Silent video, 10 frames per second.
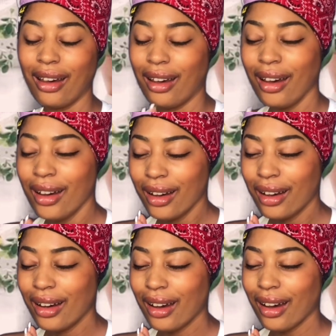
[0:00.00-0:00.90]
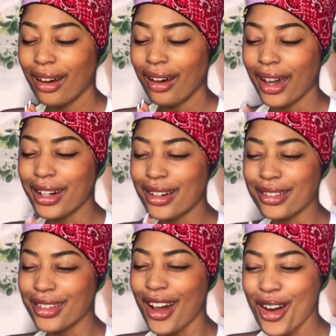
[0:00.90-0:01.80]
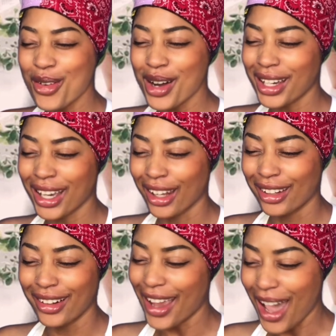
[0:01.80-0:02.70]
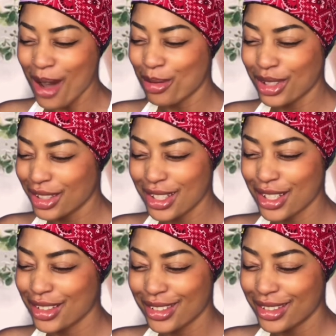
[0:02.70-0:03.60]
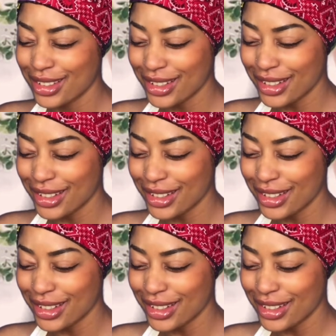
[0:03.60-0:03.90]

I don't know what color apple to choose.